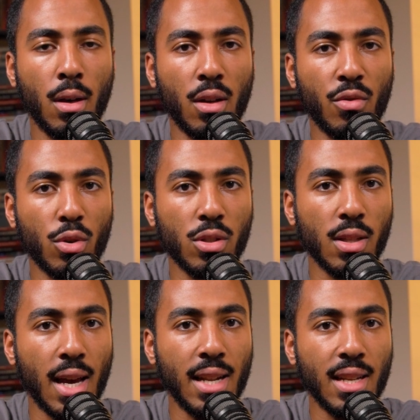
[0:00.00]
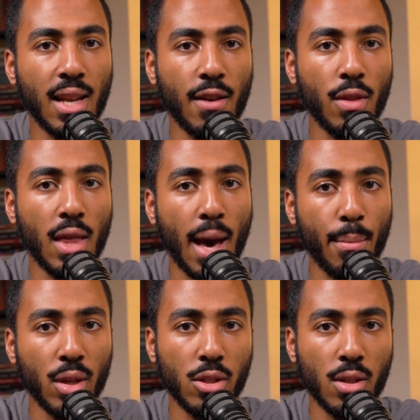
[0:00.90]
Unfortunately, I didn't have that
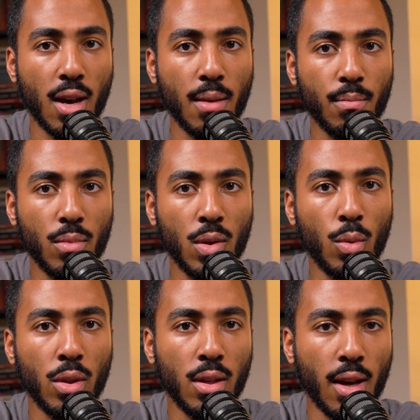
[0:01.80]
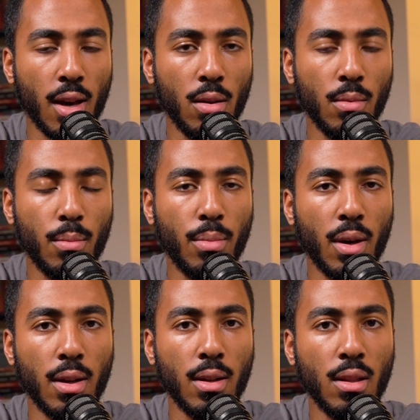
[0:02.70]
much time with Nicquel,
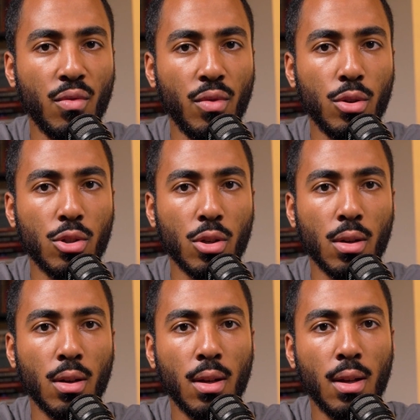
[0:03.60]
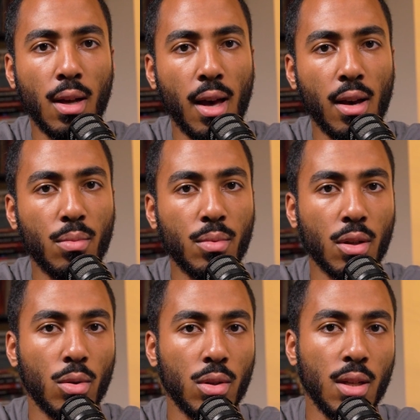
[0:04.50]
but in the future, I hope to
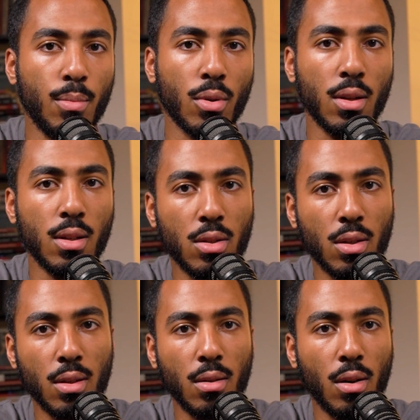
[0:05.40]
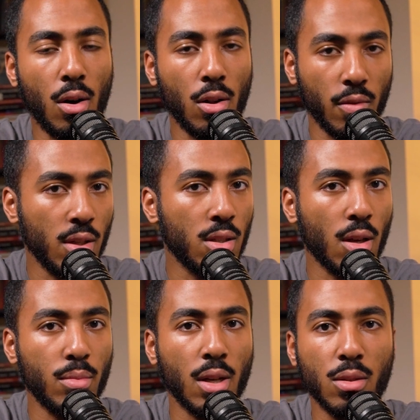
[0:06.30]
go deeper into all of these
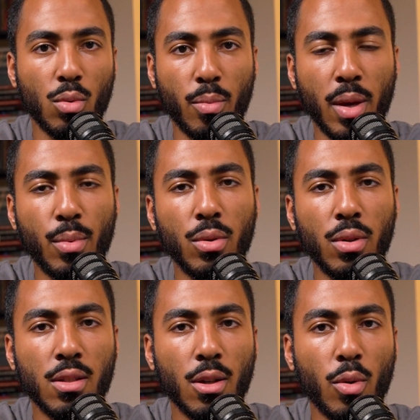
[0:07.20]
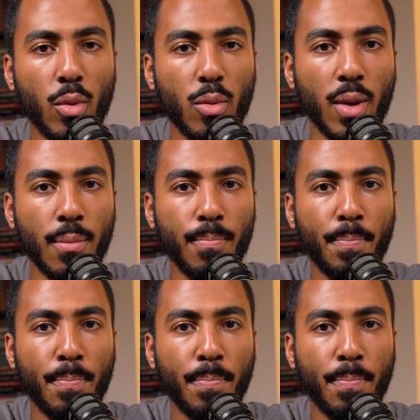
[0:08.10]
subjects with people who disagree with me.